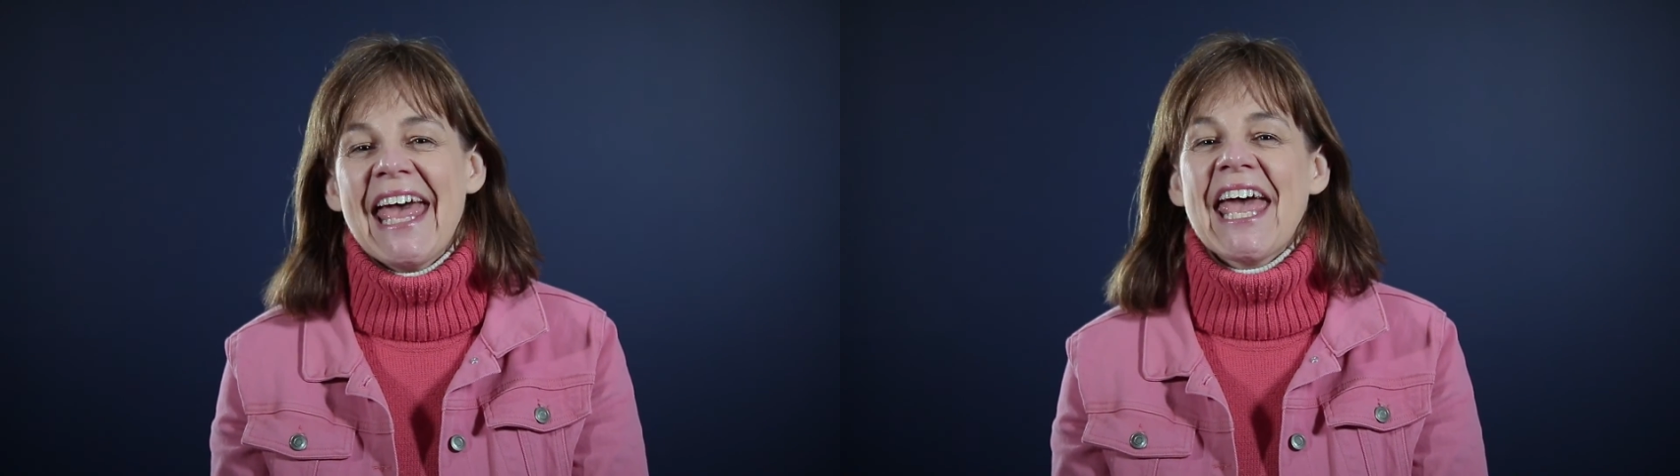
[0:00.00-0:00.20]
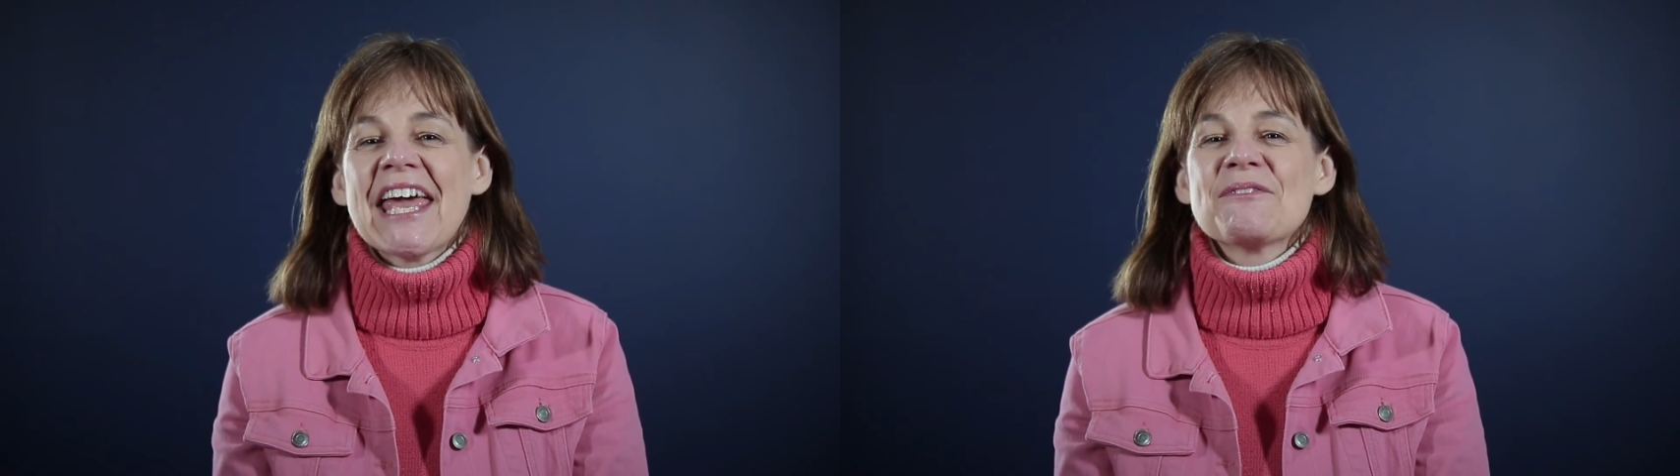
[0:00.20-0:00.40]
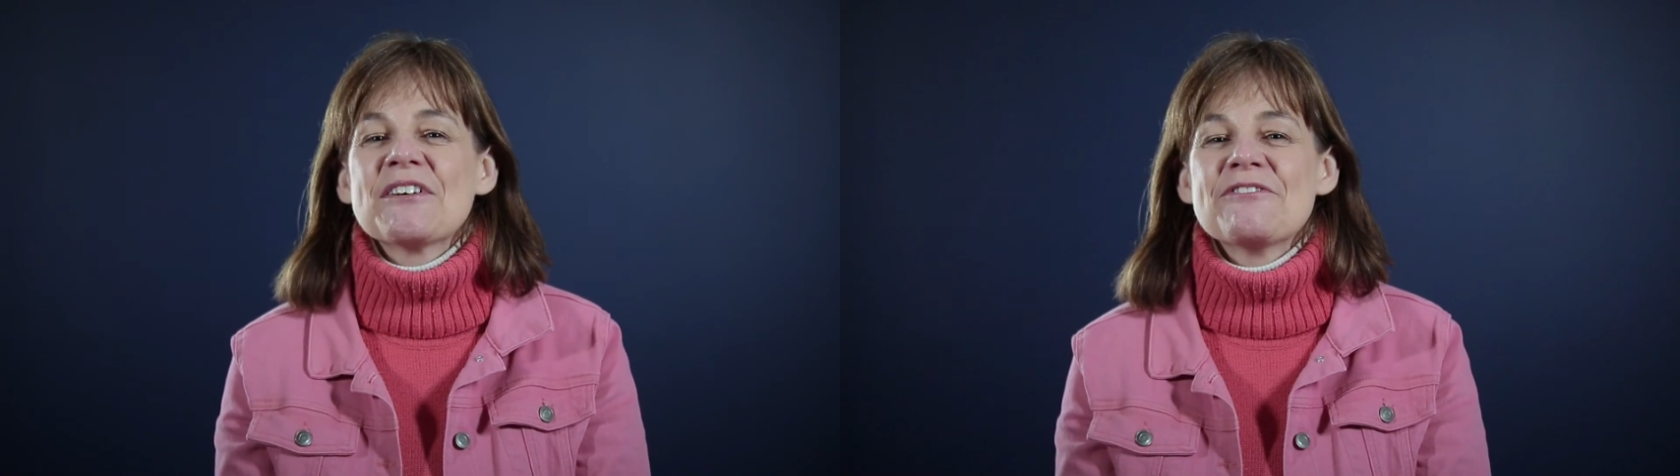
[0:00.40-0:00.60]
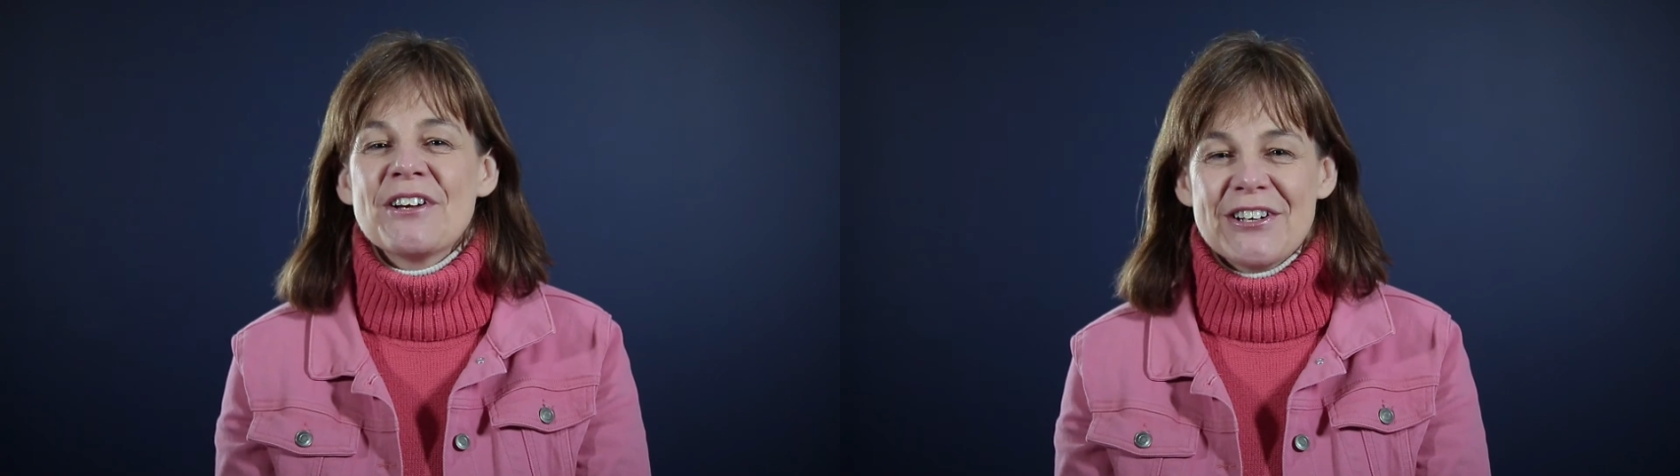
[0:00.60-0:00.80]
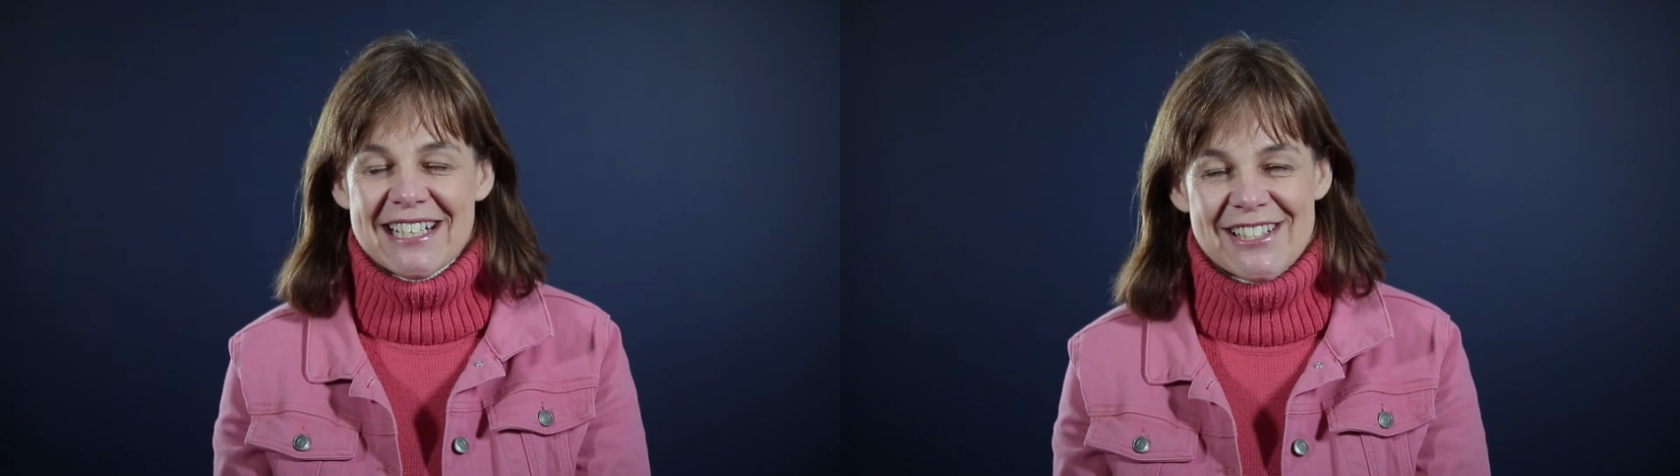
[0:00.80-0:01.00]
And we're
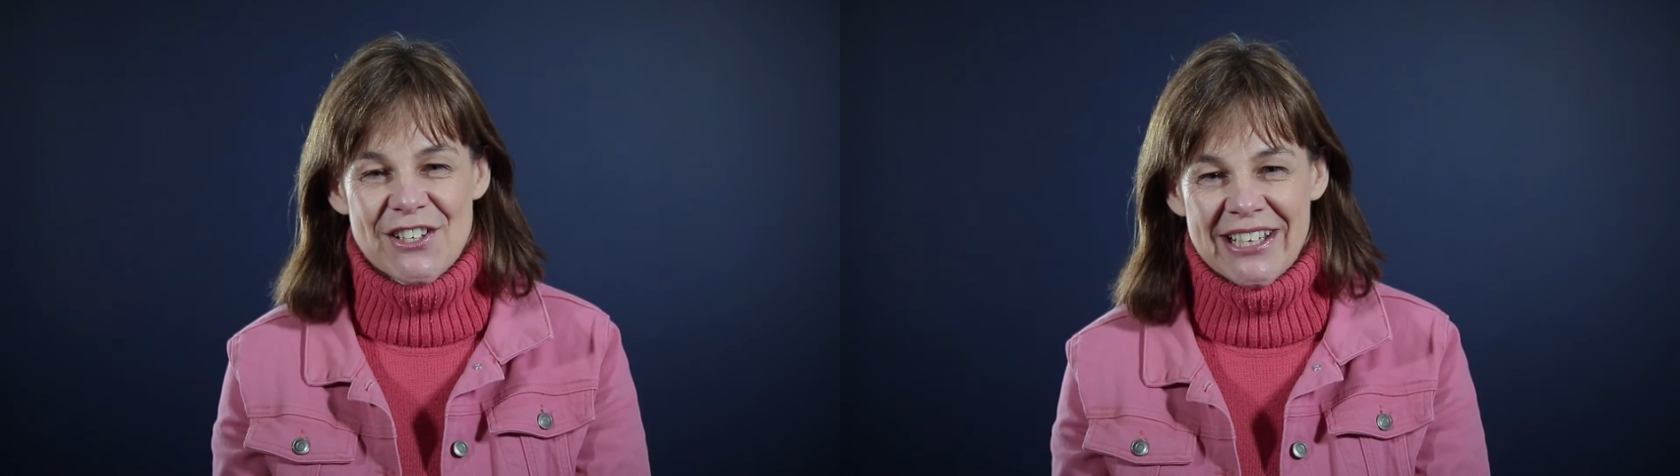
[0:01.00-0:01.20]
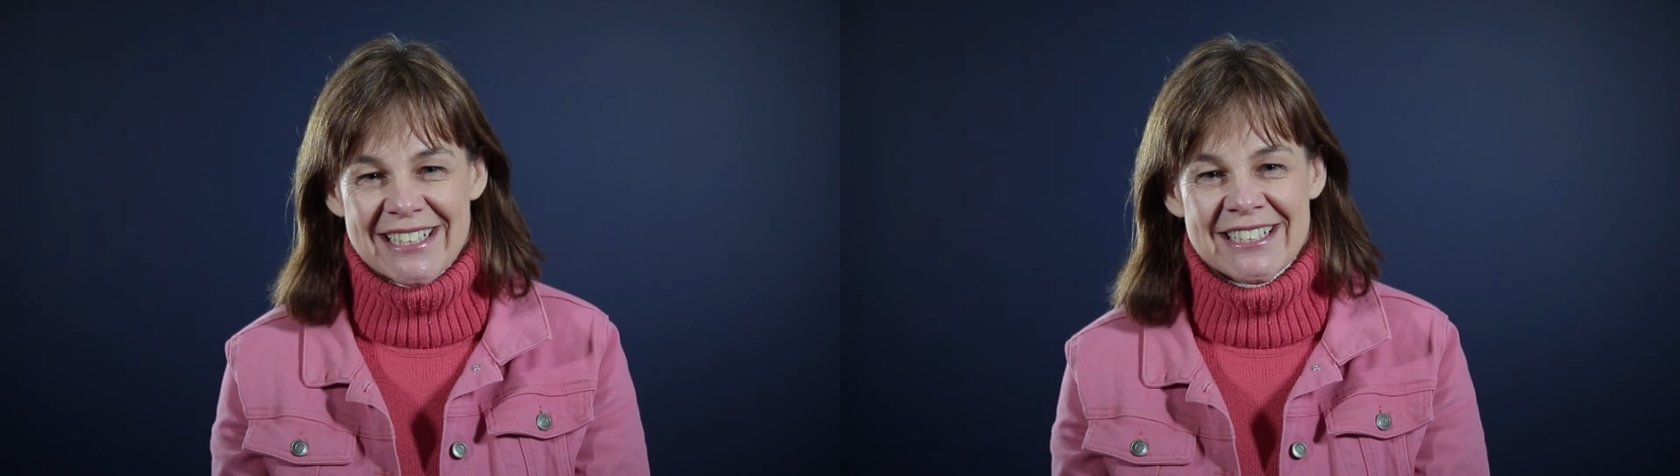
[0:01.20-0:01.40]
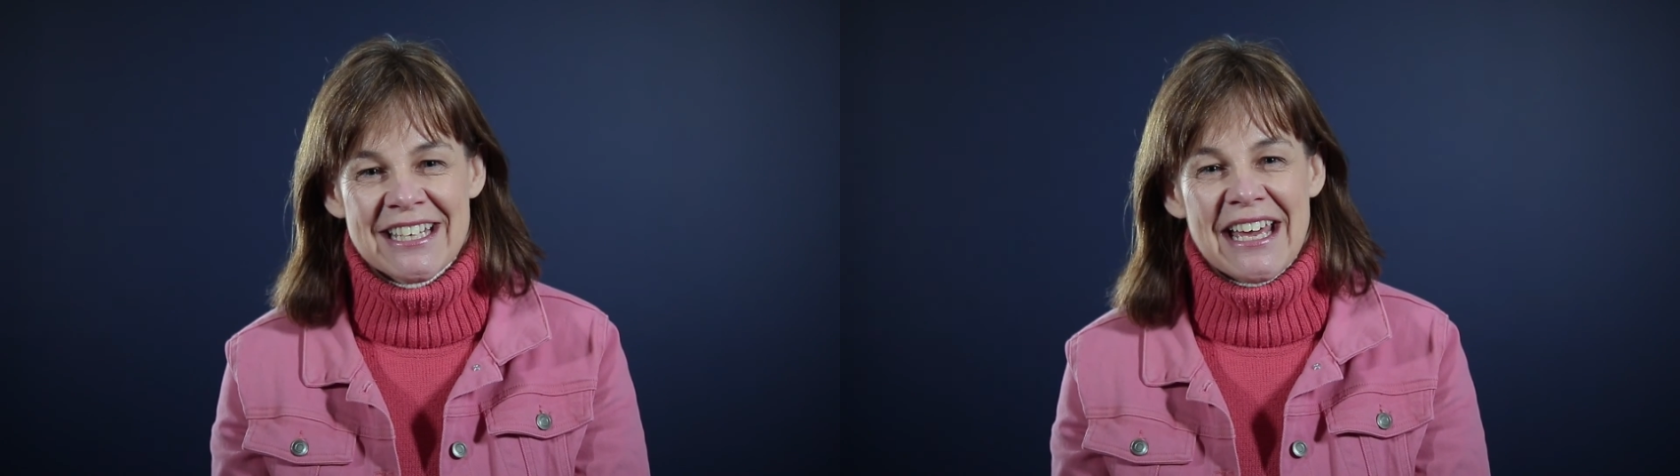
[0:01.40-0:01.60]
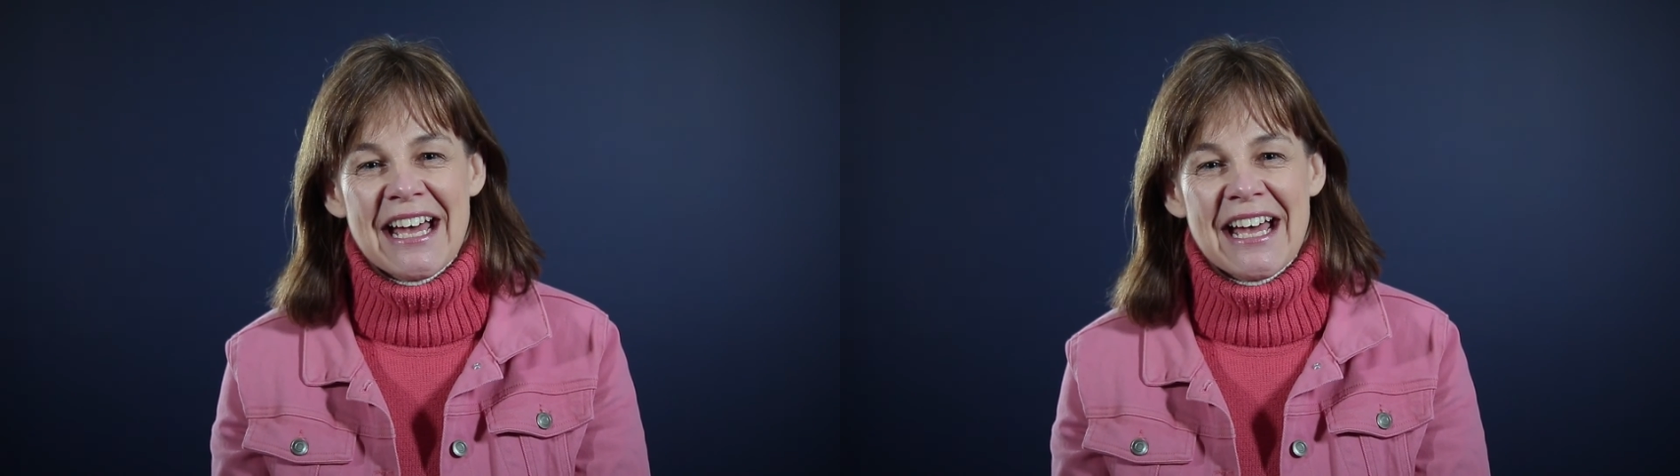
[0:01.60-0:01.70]
very excited